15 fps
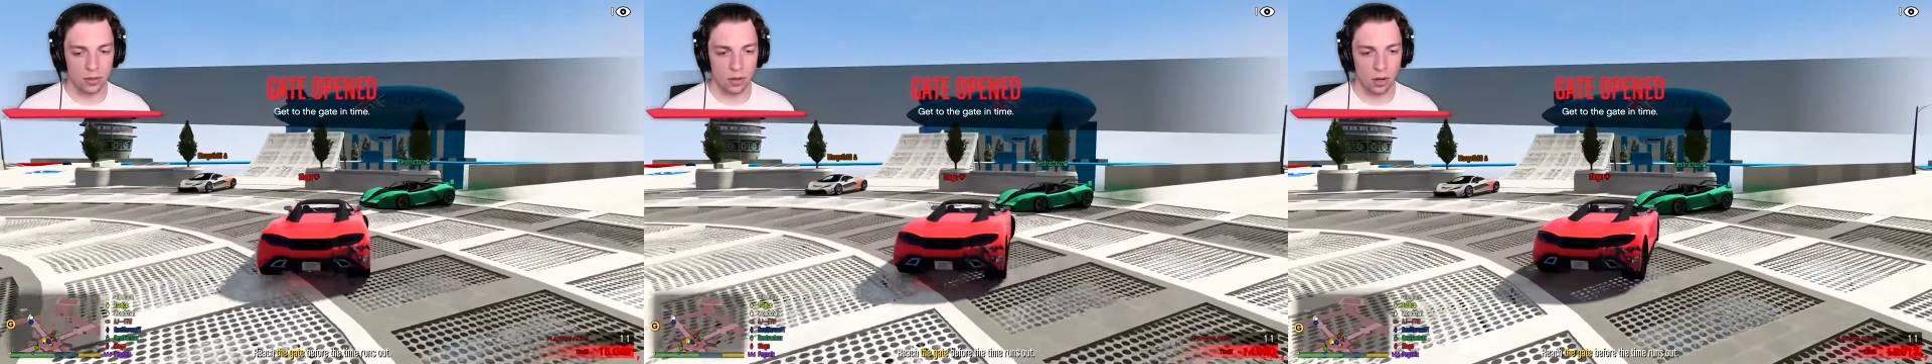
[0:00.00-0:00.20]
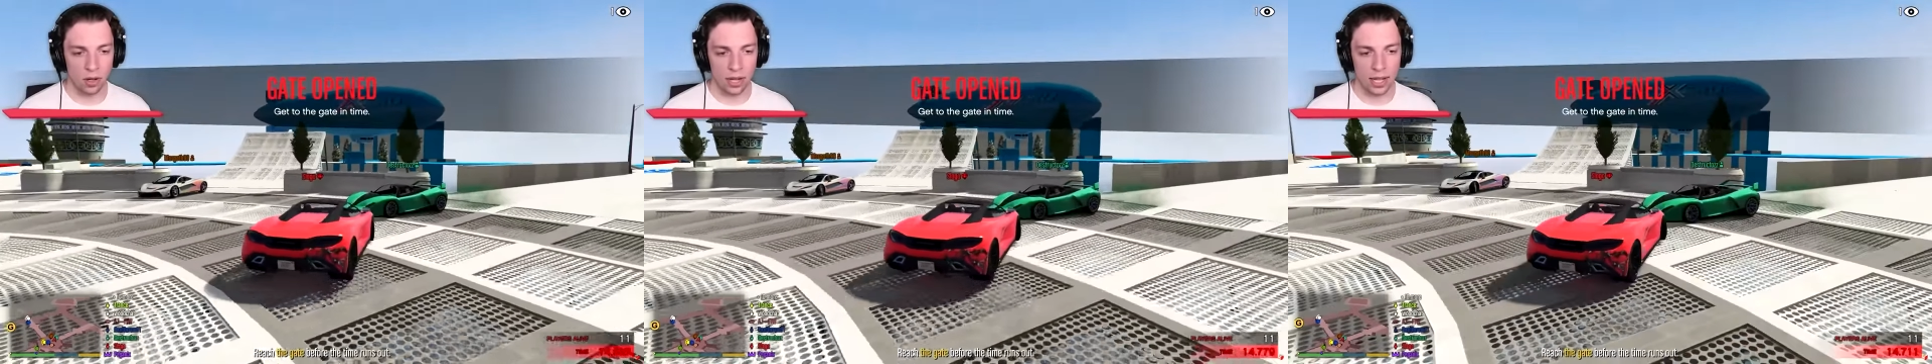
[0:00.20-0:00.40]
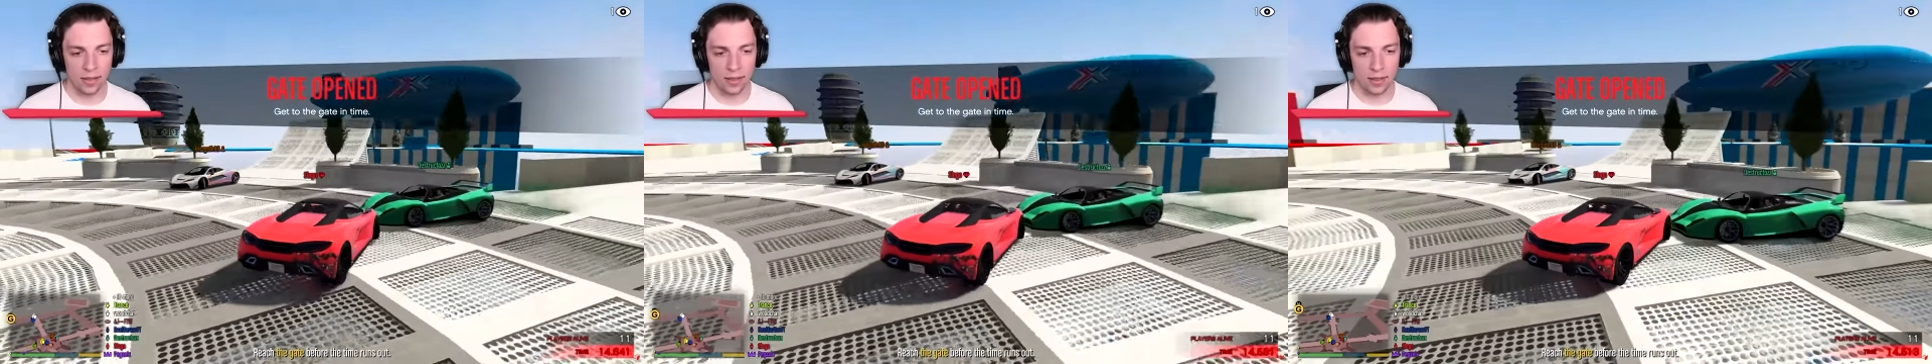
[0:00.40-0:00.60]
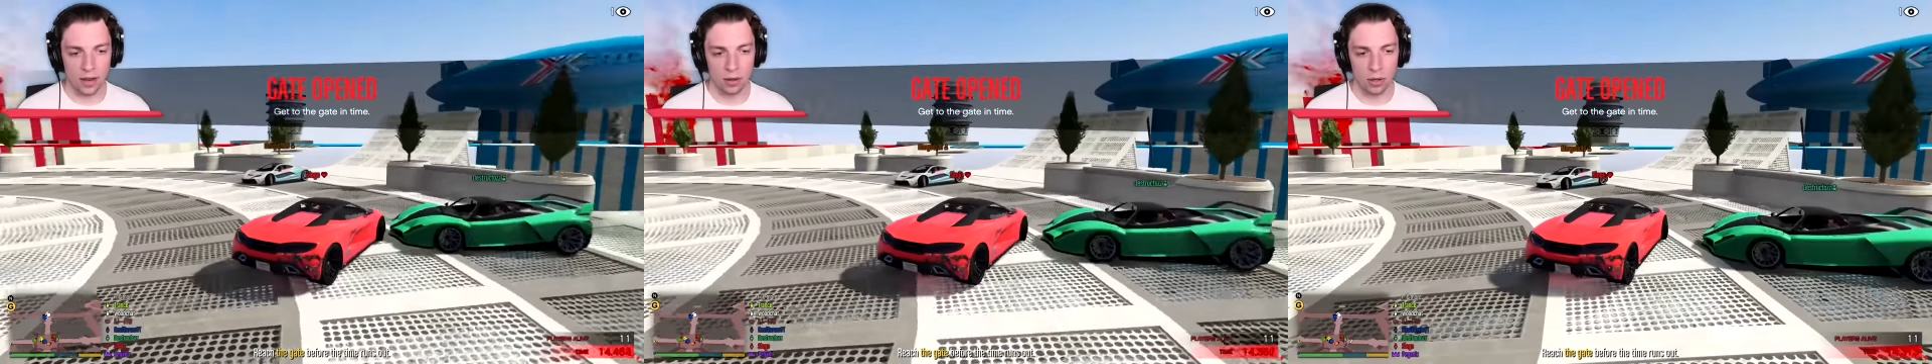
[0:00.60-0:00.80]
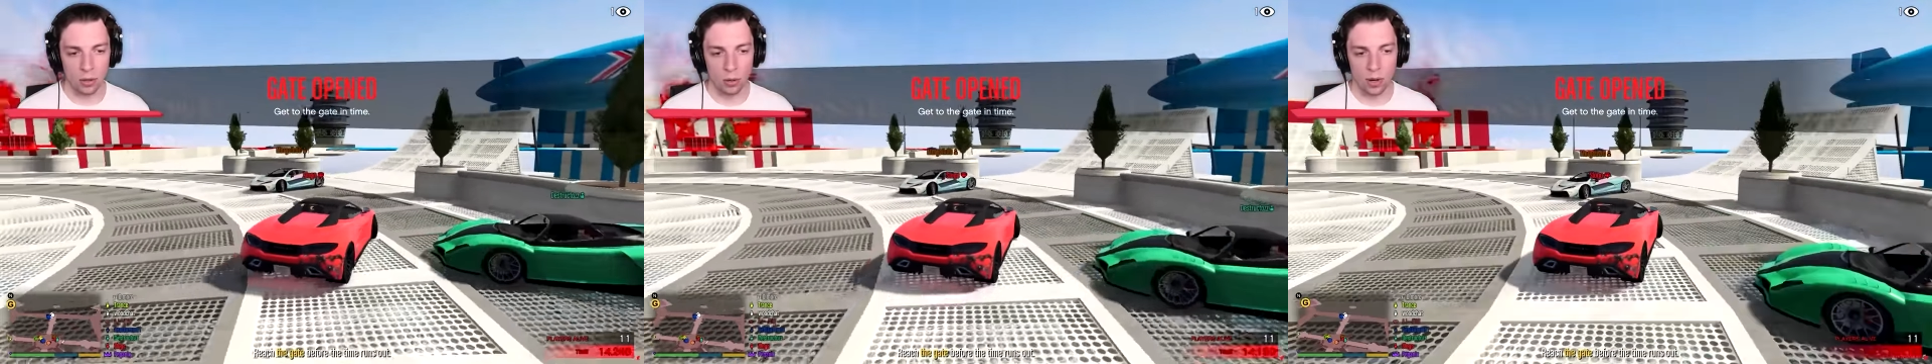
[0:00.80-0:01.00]
not
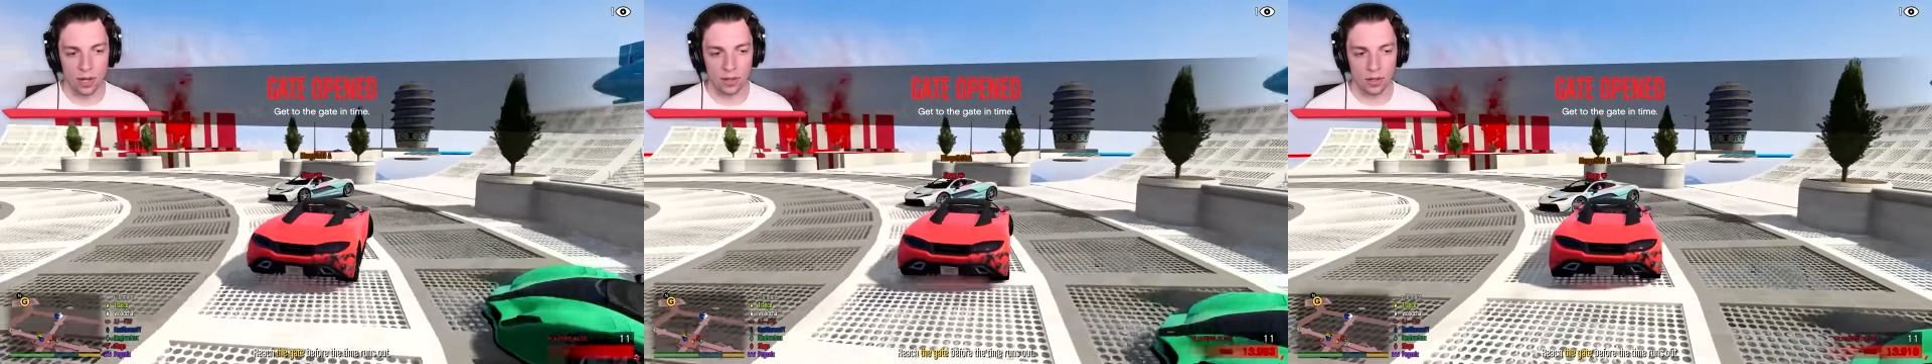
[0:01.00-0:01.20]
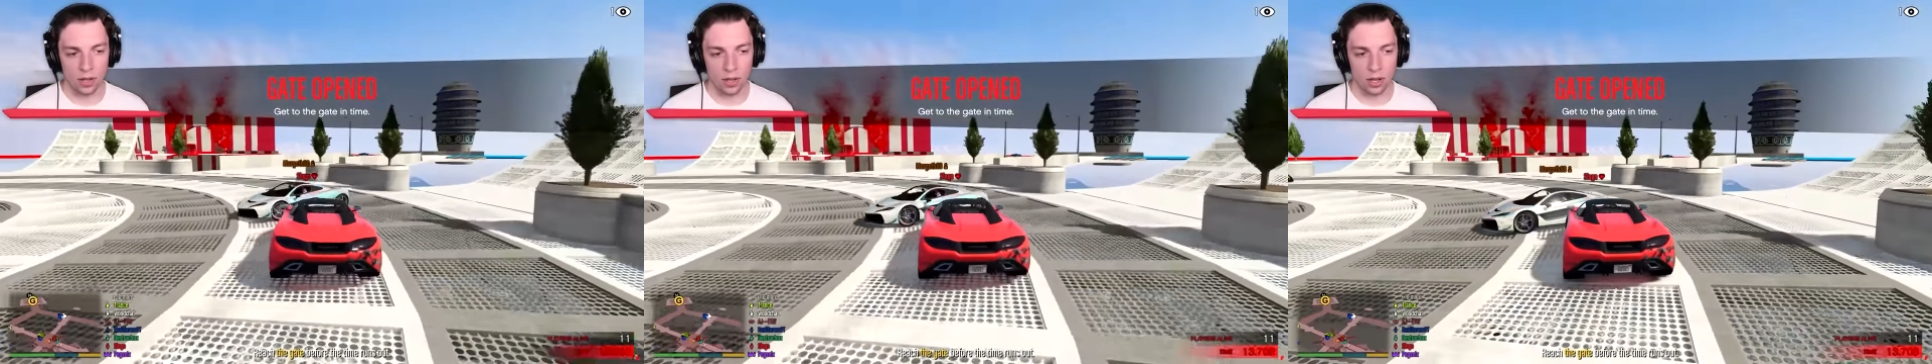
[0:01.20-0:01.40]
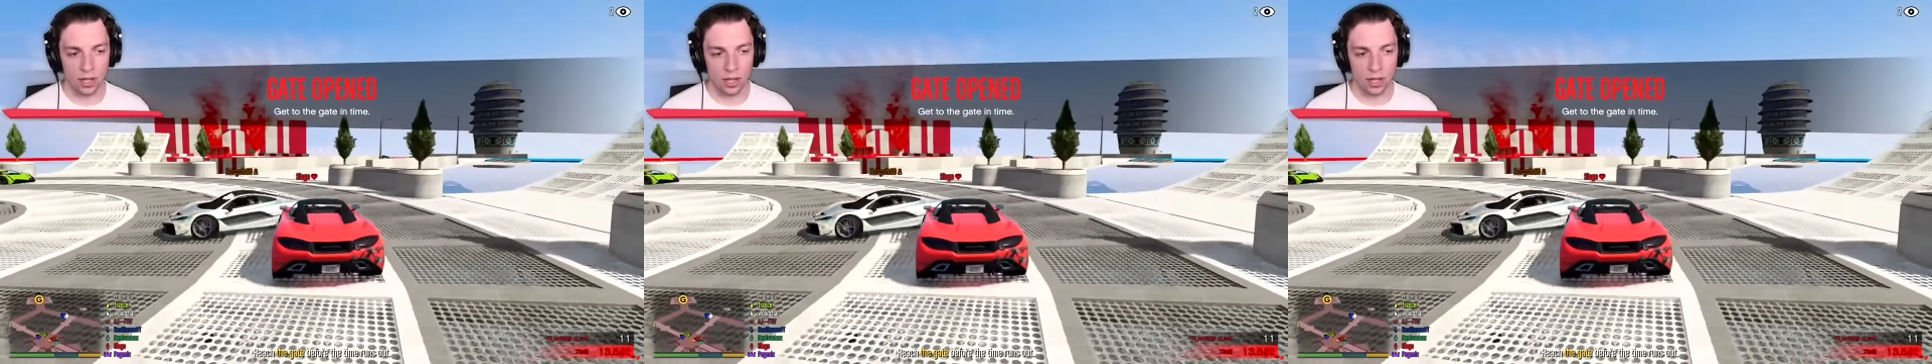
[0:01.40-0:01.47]
necessarily always a good